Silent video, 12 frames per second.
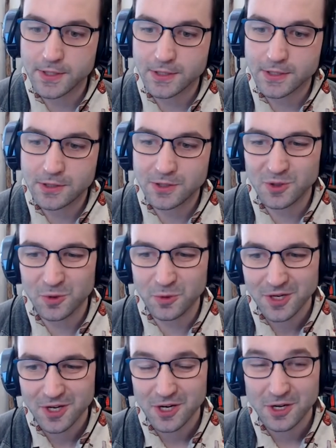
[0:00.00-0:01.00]
And
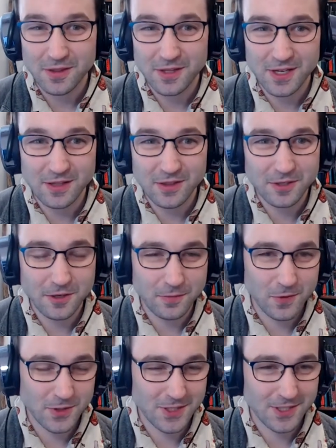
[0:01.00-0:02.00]
two, the, the dirty
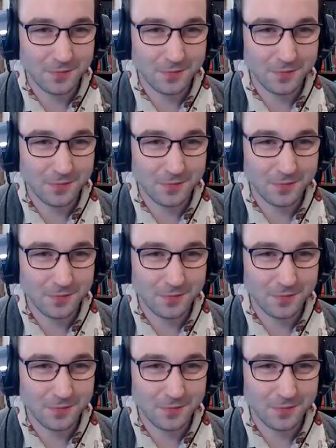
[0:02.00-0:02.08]
business